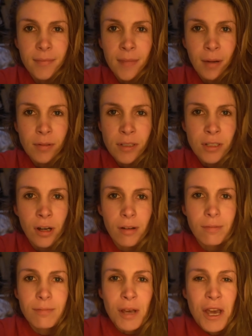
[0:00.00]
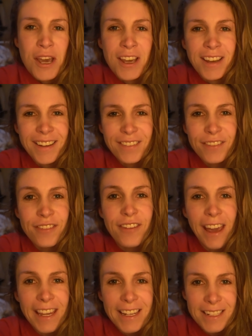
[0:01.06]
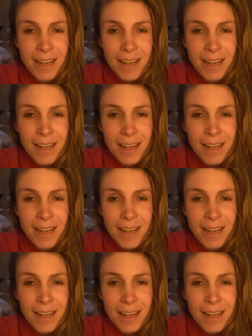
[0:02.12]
That was not faked.